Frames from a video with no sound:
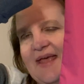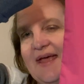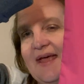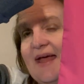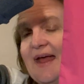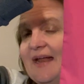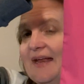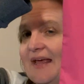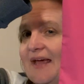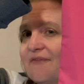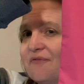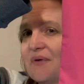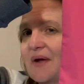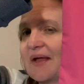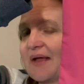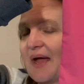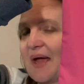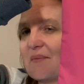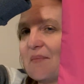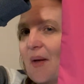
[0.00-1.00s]
And
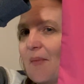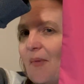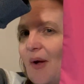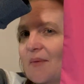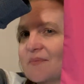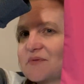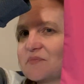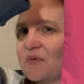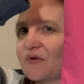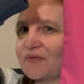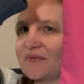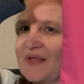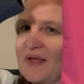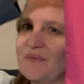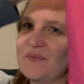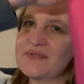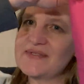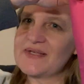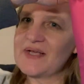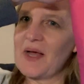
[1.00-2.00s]
FYI, my mom's birthday
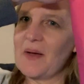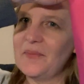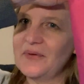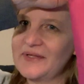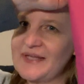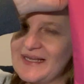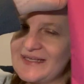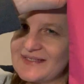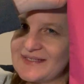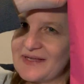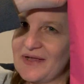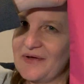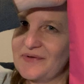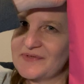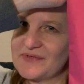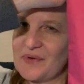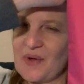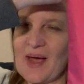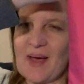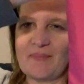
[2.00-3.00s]
was a couple days ago,
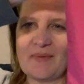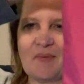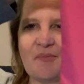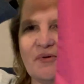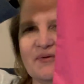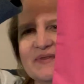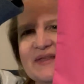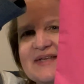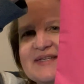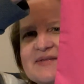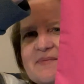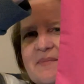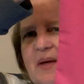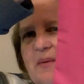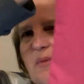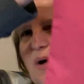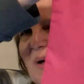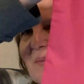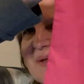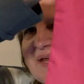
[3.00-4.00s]
so happy birthday to my
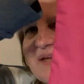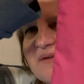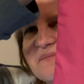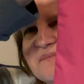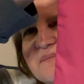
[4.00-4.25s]
mommy.